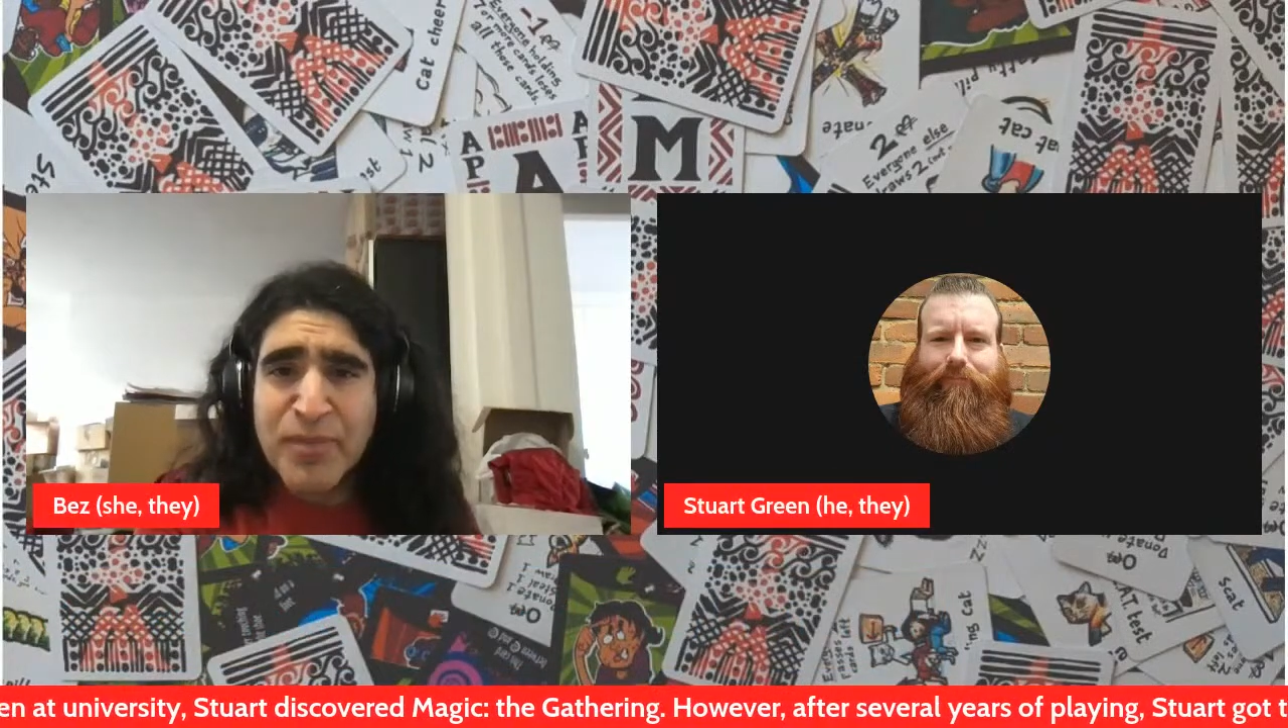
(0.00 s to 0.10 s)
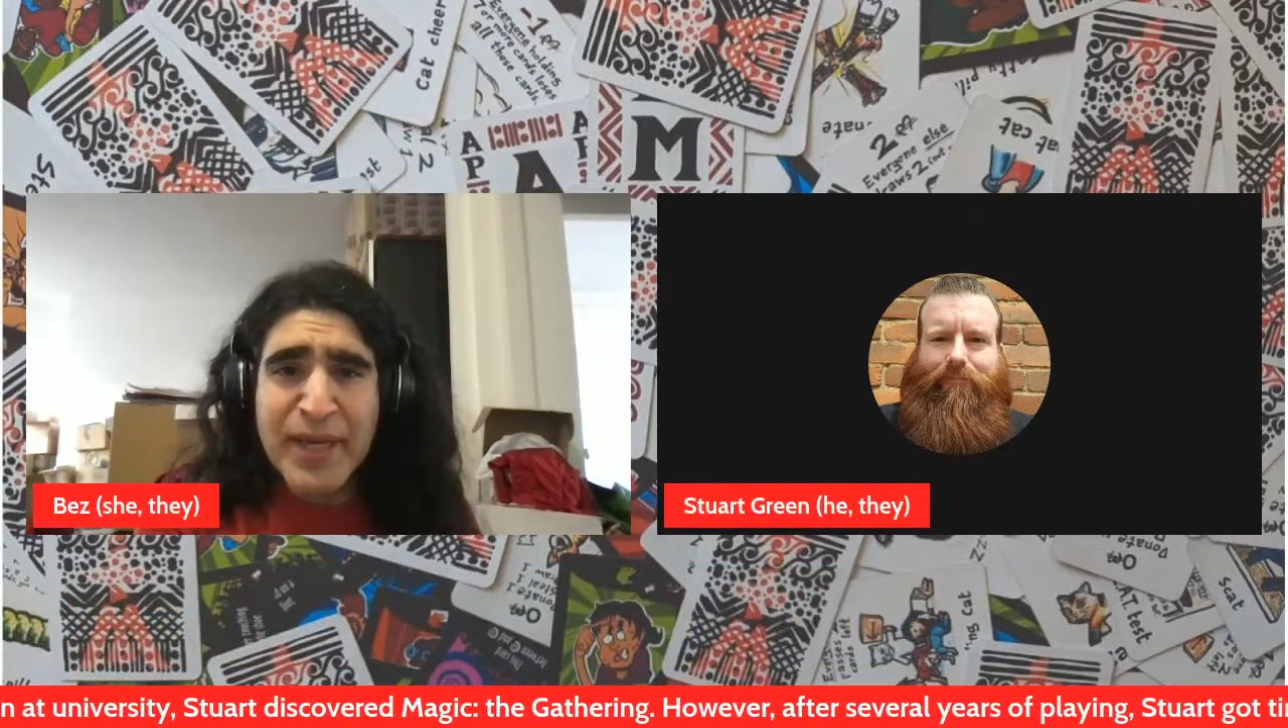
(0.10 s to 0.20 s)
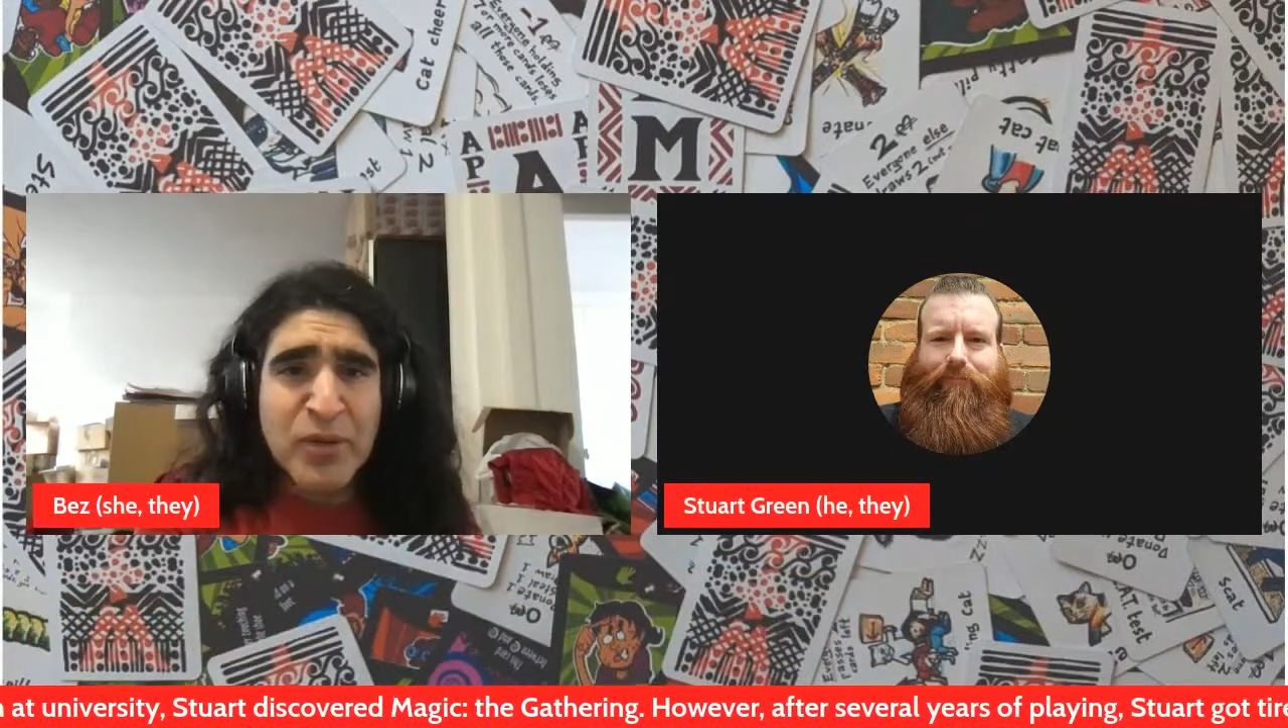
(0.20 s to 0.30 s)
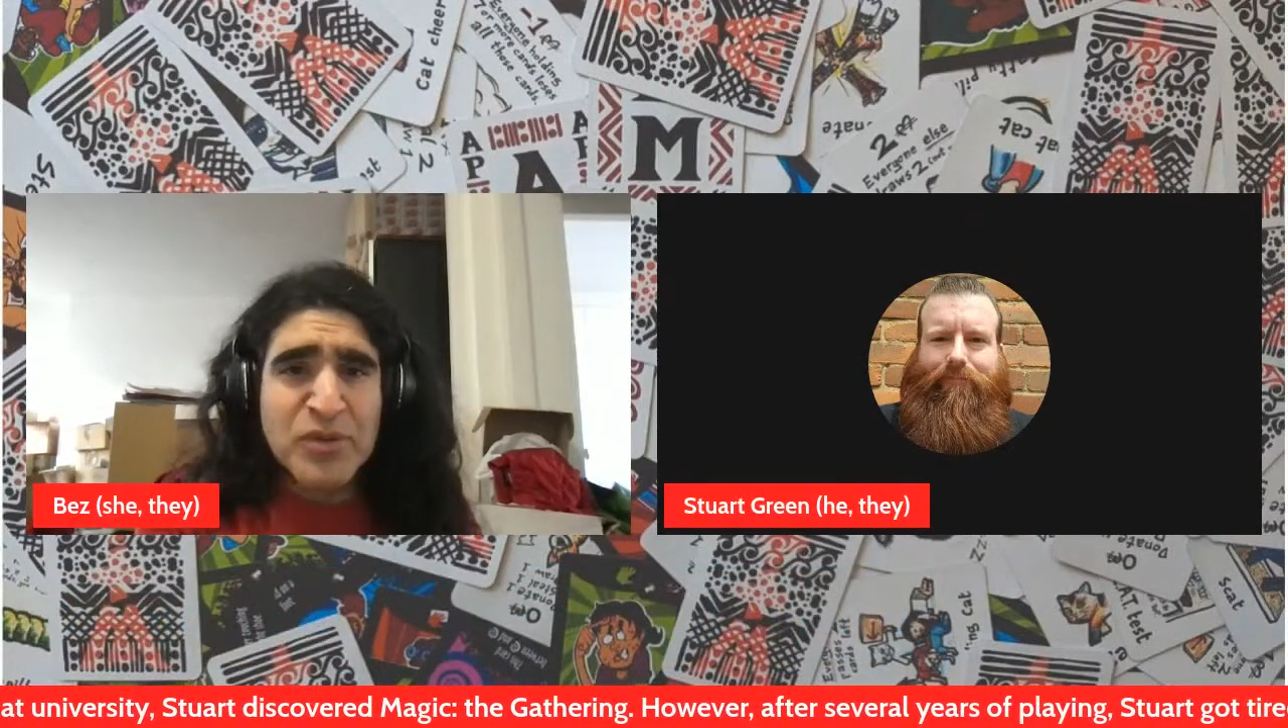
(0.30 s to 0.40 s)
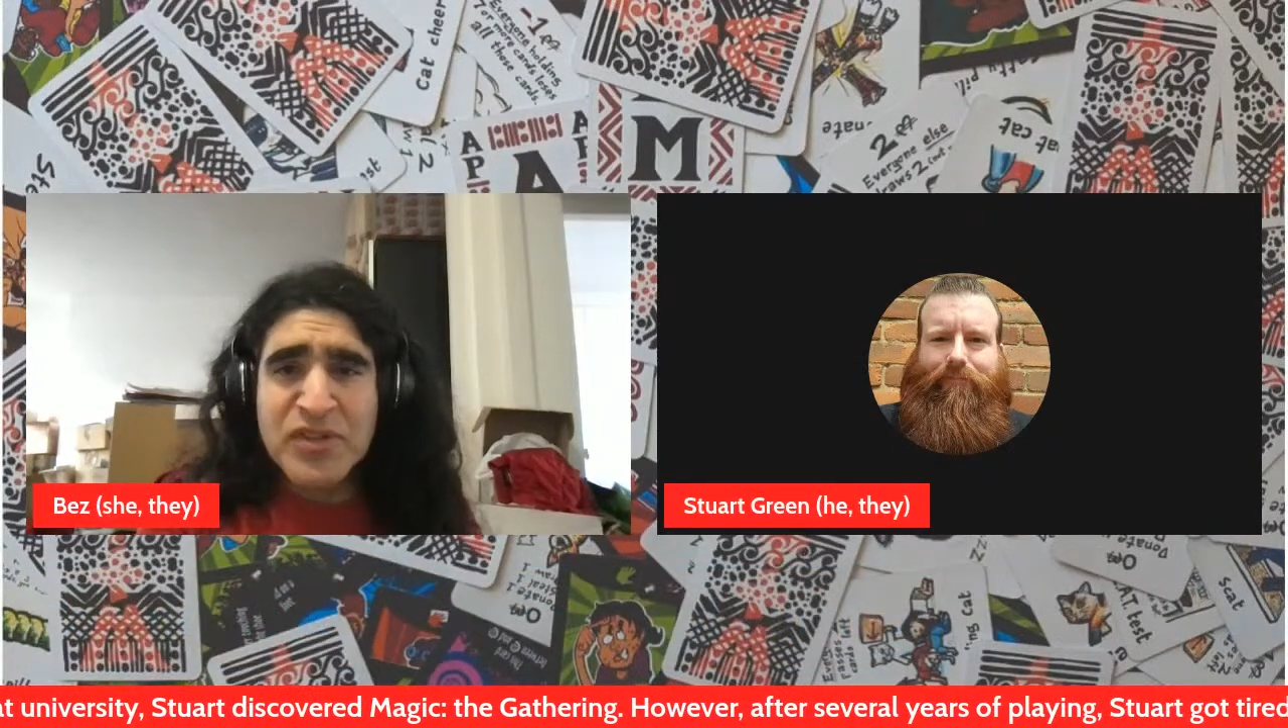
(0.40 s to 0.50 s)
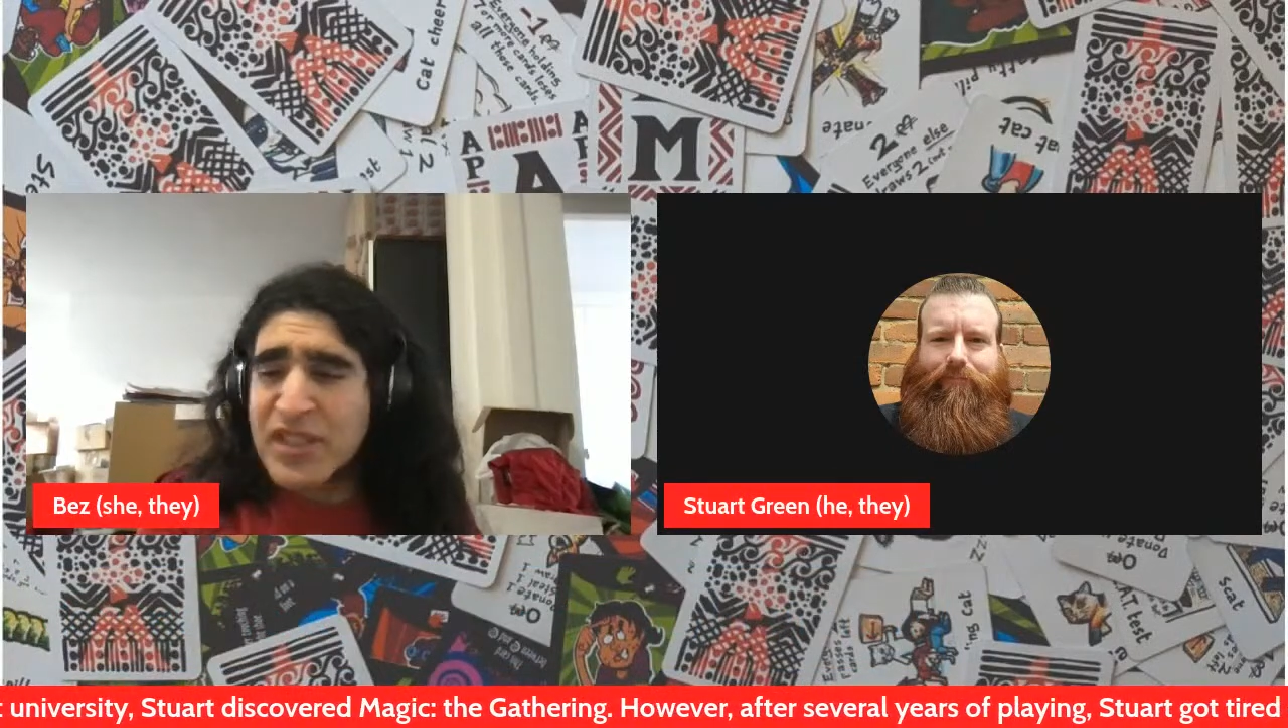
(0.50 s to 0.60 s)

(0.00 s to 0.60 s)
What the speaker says: about